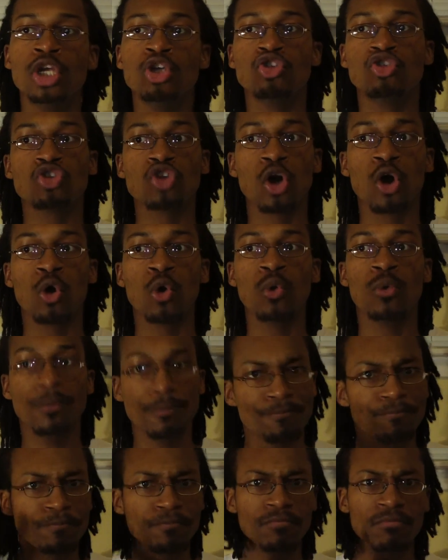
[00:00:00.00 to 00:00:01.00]
So
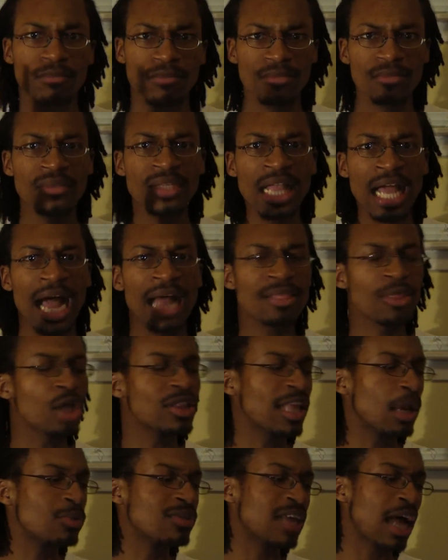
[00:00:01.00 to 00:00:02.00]
I
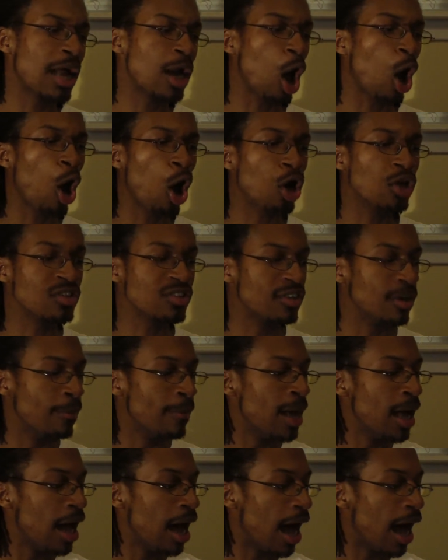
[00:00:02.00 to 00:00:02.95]
thought that was kind of awesome.